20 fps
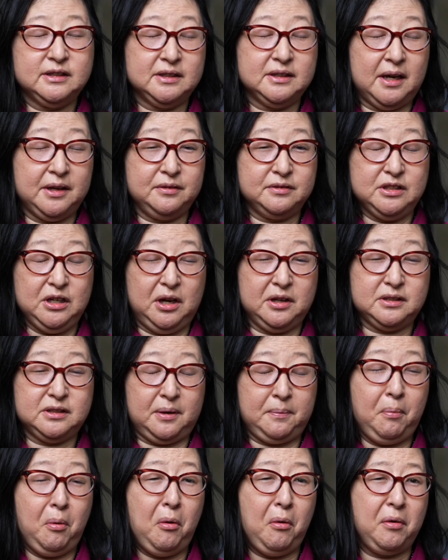
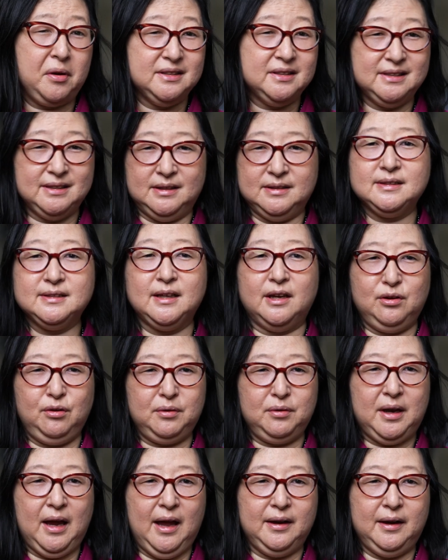cytotoxic poisons that
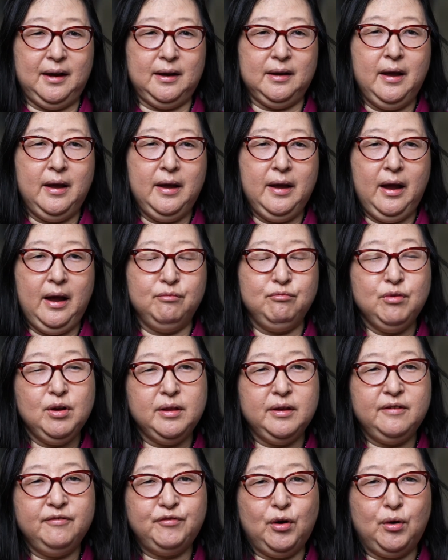you're getting and
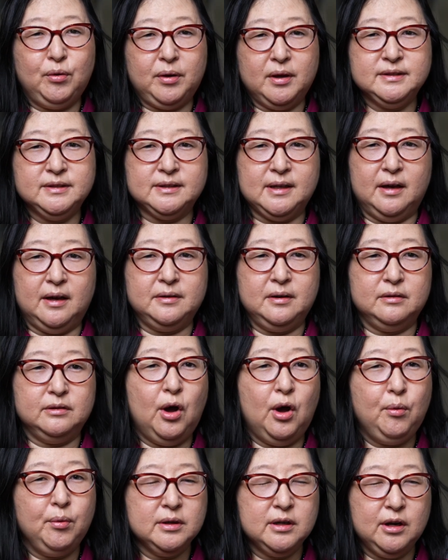really focus on
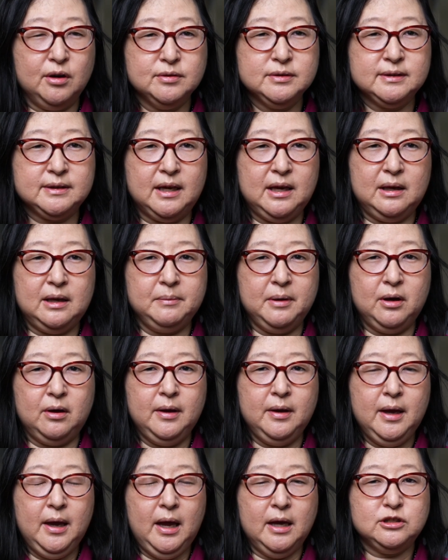lower-dose
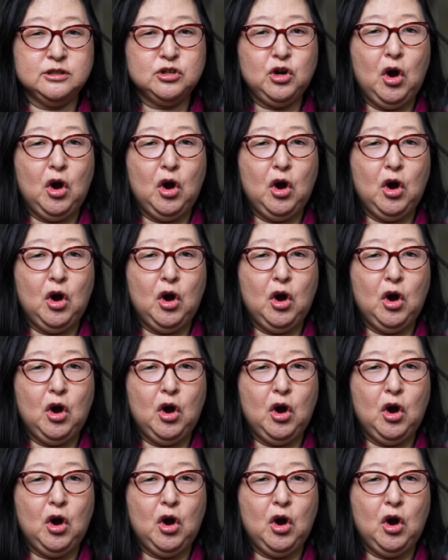chemo and